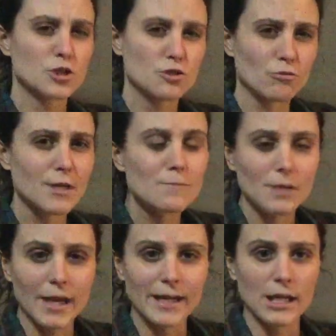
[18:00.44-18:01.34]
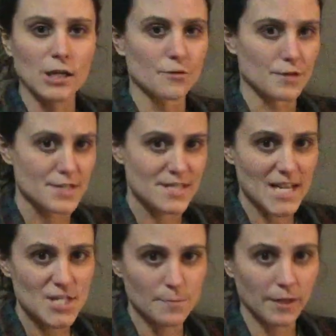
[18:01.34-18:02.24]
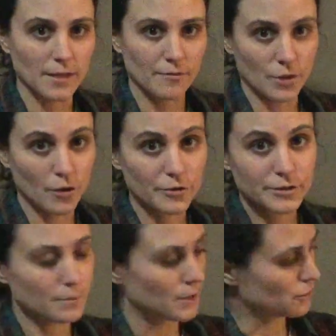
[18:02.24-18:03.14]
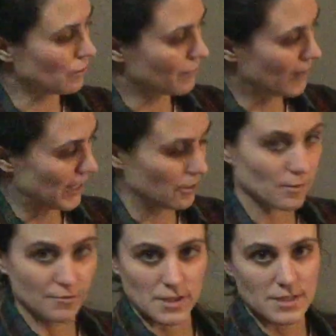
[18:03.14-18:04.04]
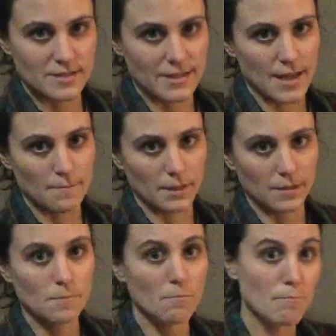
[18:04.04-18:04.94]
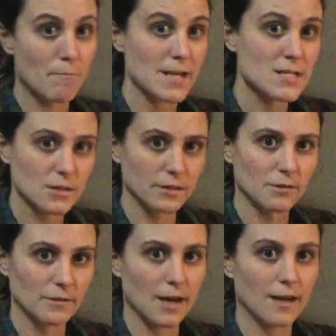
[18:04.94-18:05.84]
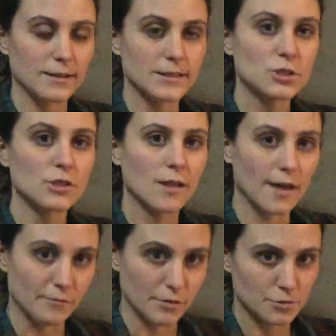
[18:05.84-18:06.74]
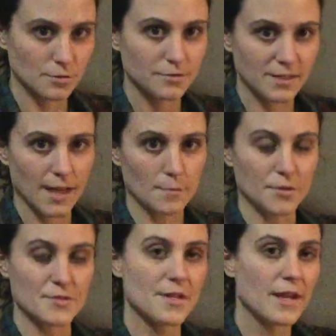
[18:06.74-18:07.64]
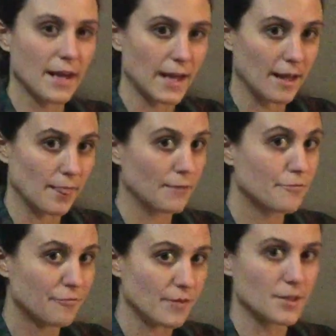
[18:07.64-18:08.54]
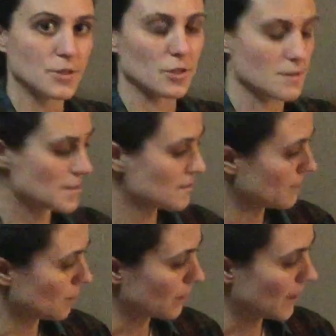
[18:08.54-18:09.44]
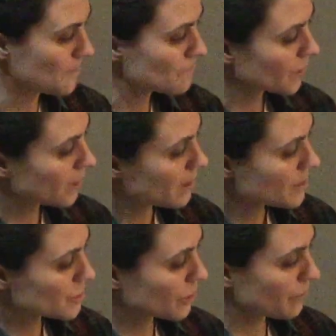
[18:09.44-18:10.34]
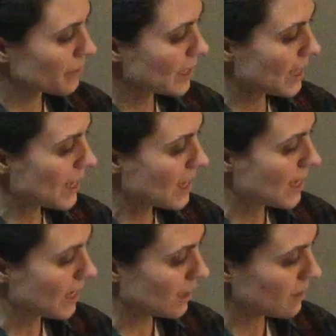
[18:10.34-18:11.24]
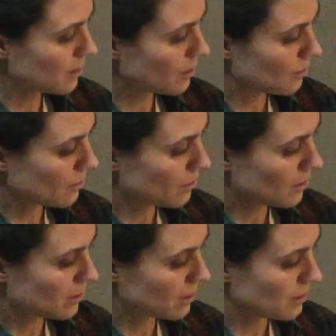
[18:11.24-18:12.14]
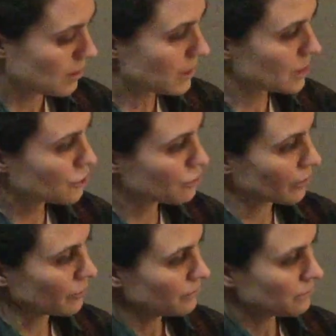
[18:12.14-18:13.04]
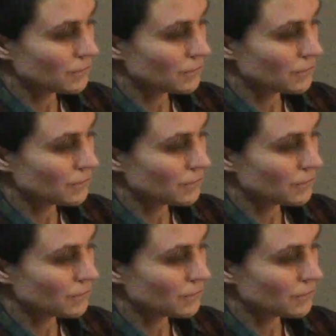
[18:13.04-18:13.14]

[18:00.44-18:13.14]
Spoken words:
streamlining your assessment of the ultimate truth value of this statement based on your knowledge of the truth tables and the functions, okay? So the A is true